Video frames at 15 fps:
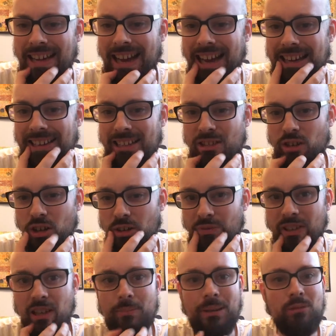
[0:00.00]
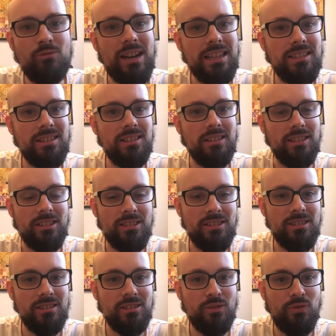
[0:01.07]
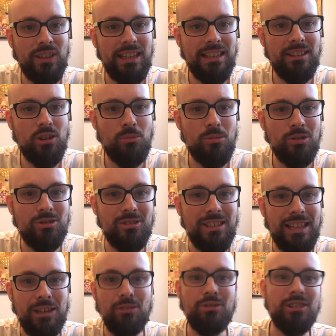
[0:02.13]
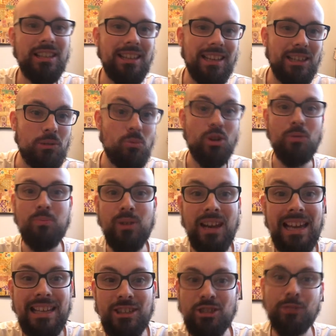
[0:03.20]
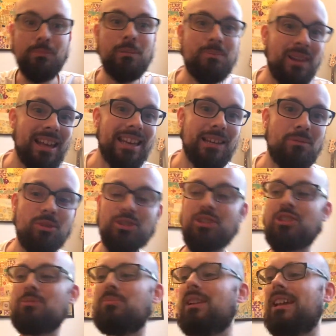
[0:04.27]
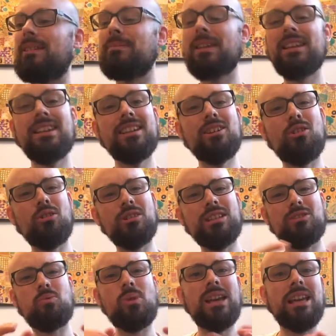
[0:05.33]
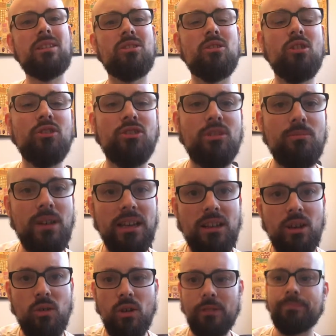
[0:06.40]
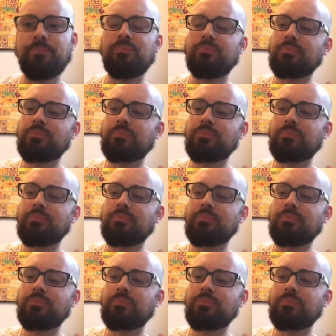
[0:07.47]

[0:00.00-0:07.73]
And you start to feel a bit restless, feeling almost guilty, like you want to play, you should be playing, what should you play? All these weird thoughts that might go on.